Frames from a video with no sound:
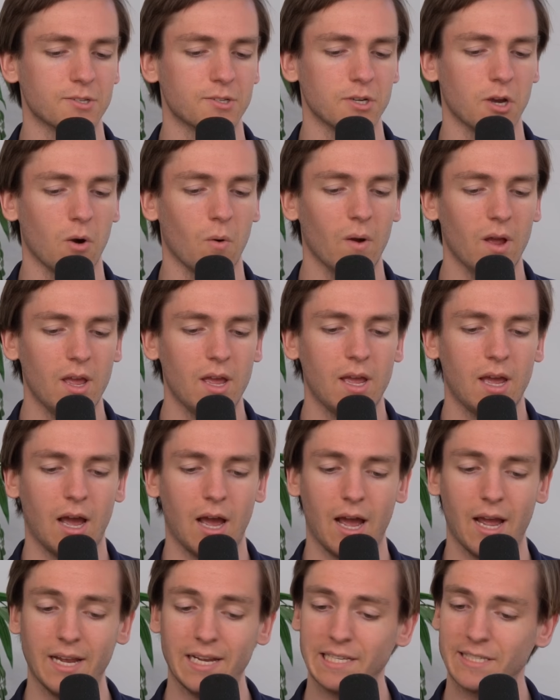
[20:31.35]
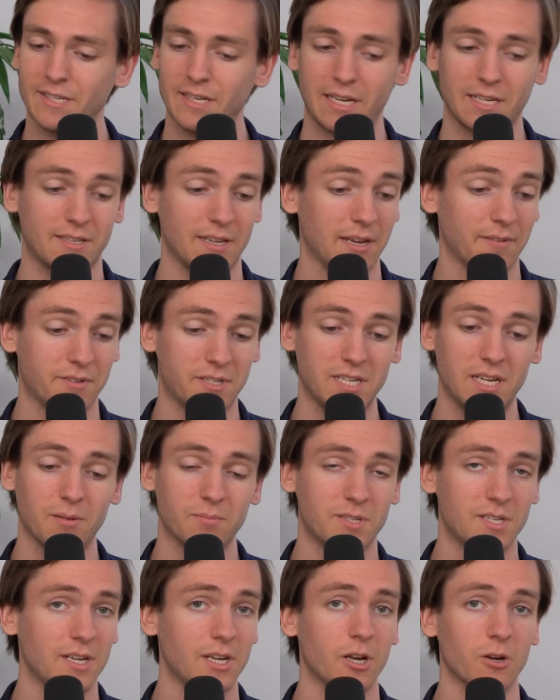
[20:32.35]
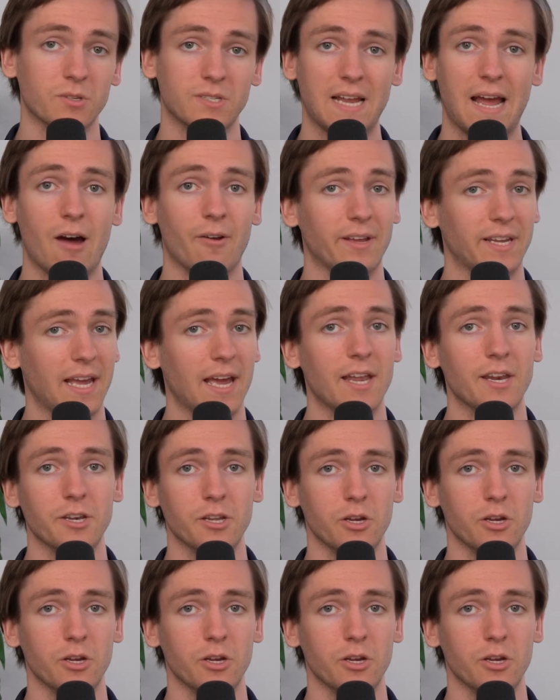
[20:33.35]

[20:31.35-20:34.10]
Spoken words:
So it's if CMC goes down again,